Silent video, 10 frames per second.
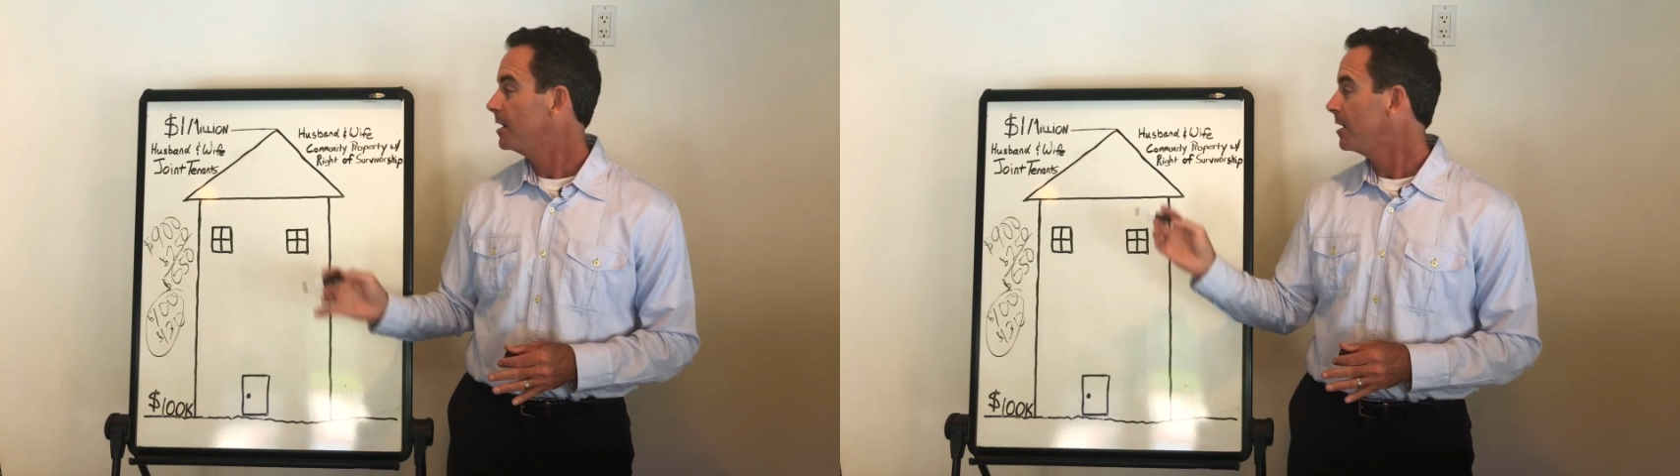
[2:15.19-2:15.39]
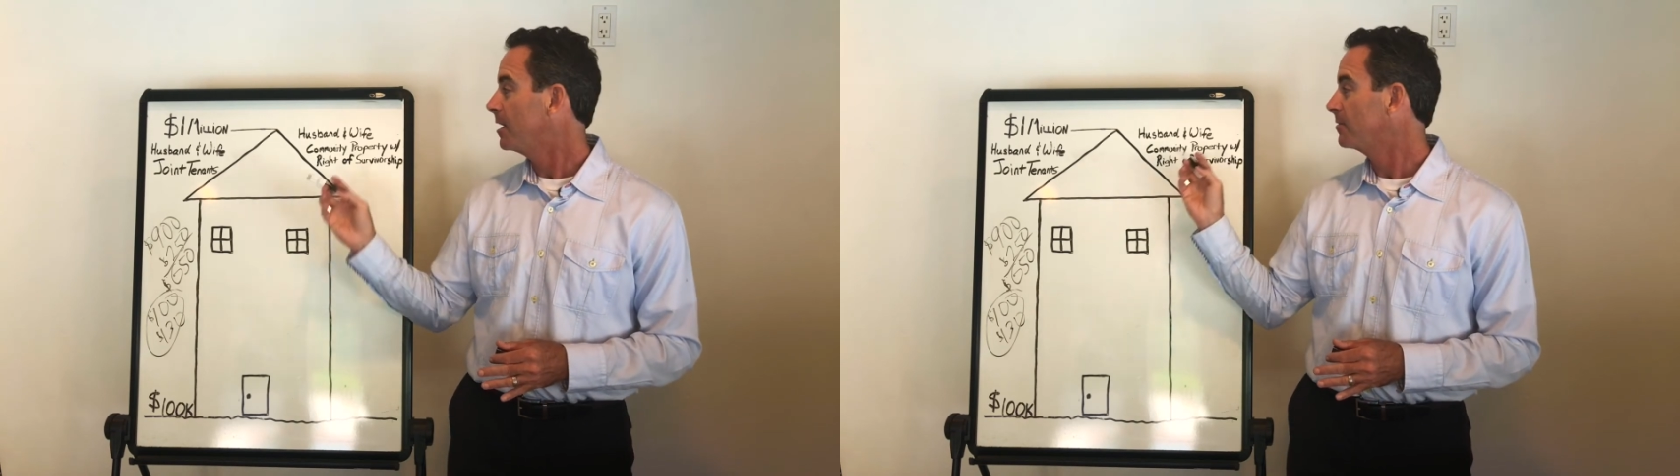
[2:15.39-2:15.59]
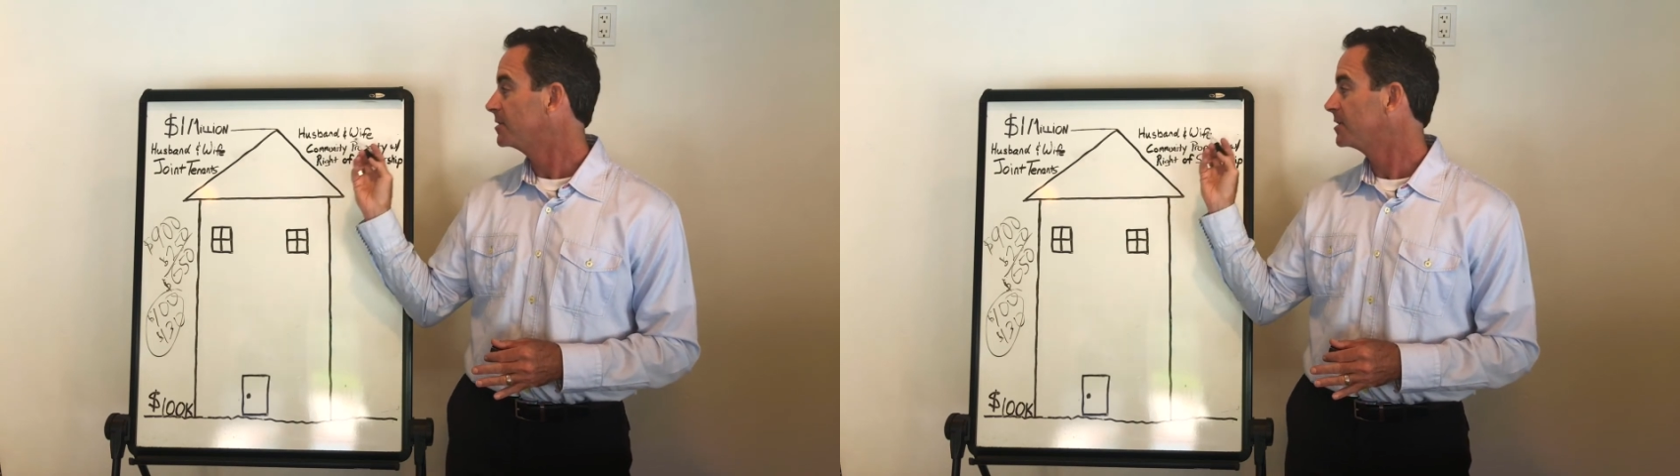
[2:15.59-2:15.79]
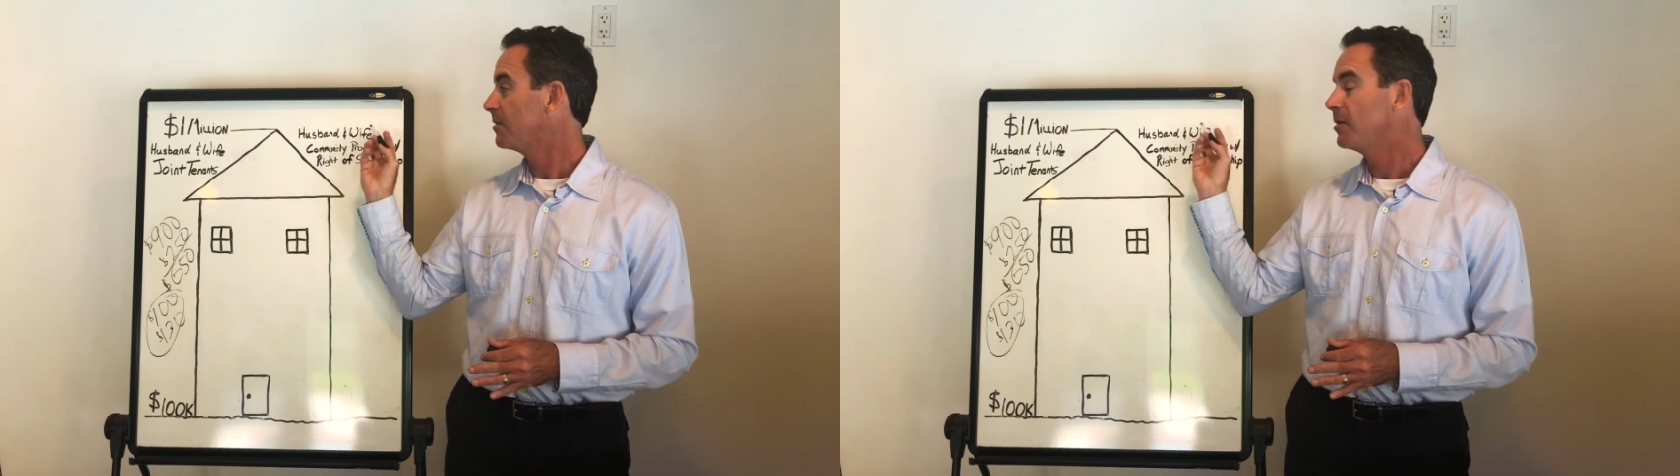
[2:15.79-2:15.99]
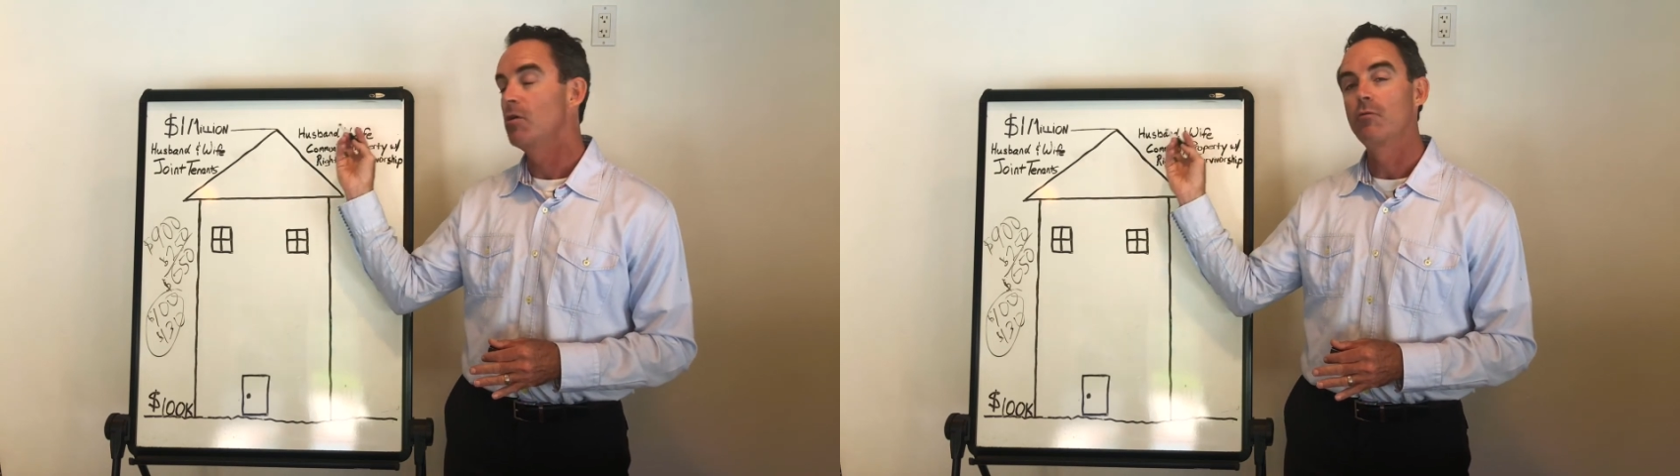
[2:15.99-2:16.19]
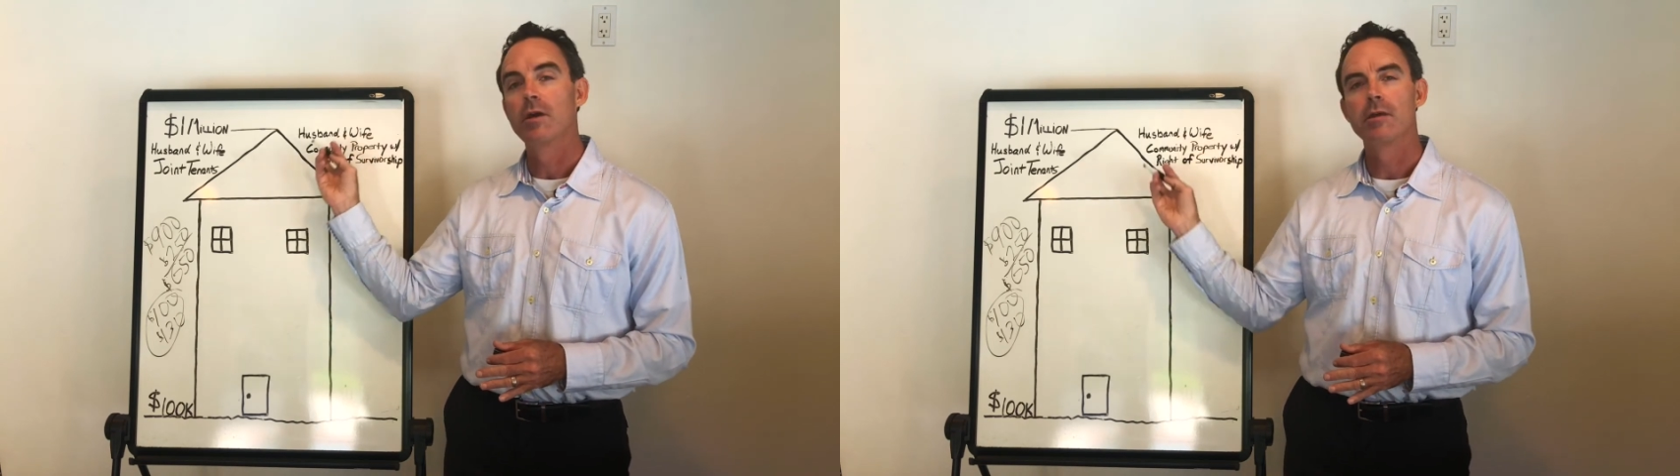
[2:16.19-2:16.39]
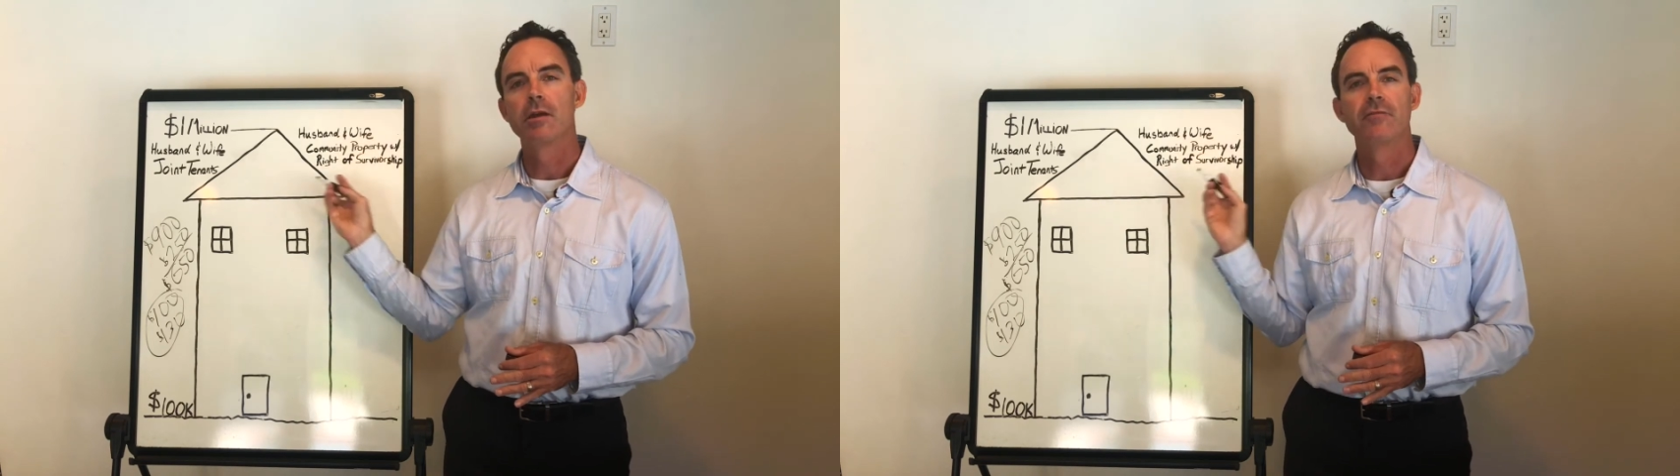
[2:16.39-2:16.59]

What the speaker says: under the scenario where they are